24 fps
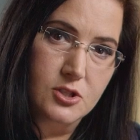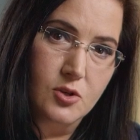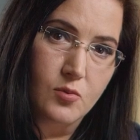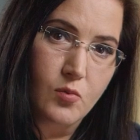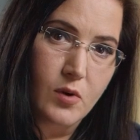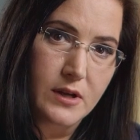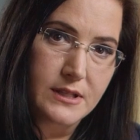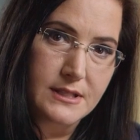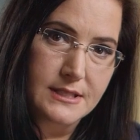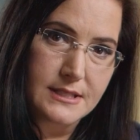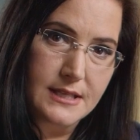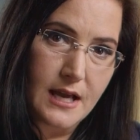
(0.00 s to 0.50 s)
to
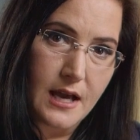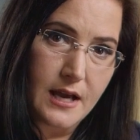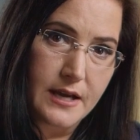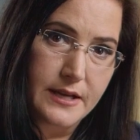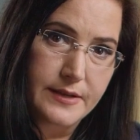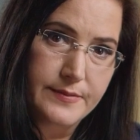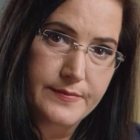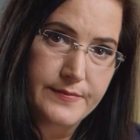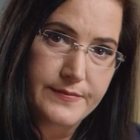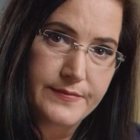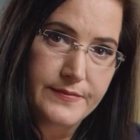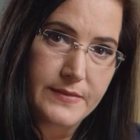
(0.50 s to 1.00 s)
one
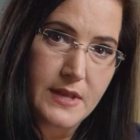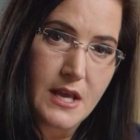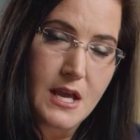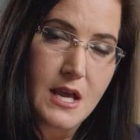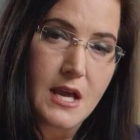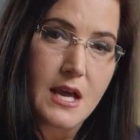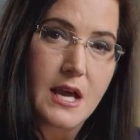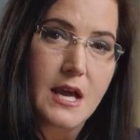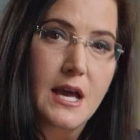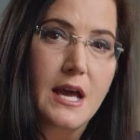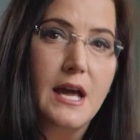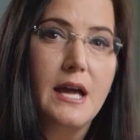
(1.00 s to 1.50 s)
side.
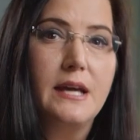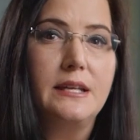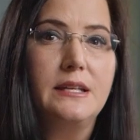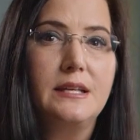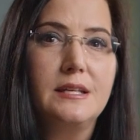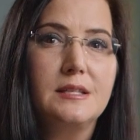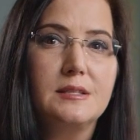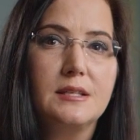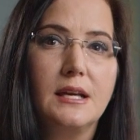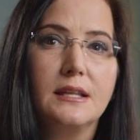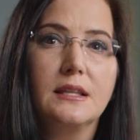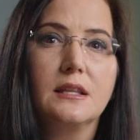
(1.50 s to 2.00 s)
Any
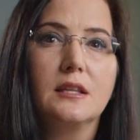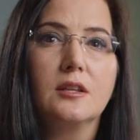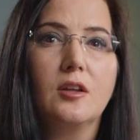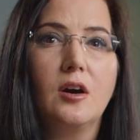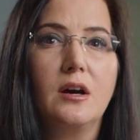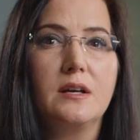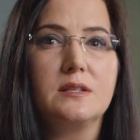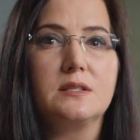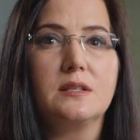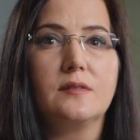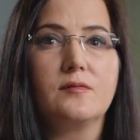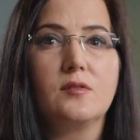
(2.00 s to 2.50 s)
sudden
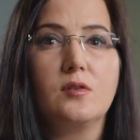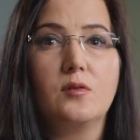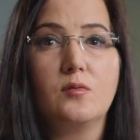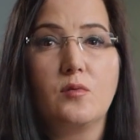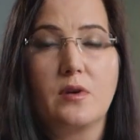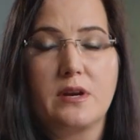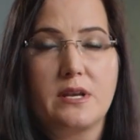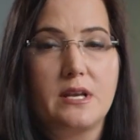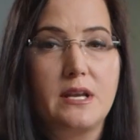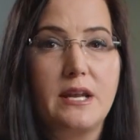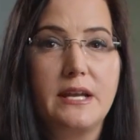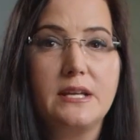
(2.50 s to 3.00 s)
loss of
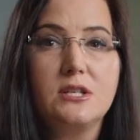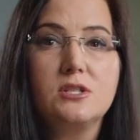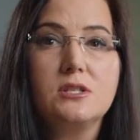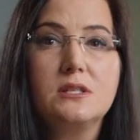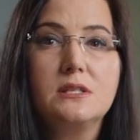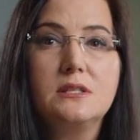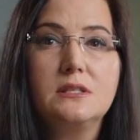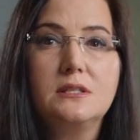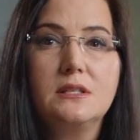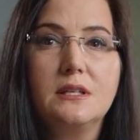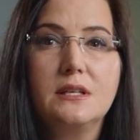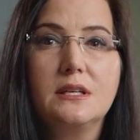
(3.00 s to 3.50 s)

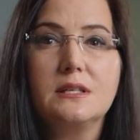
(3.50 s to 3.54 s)
coordination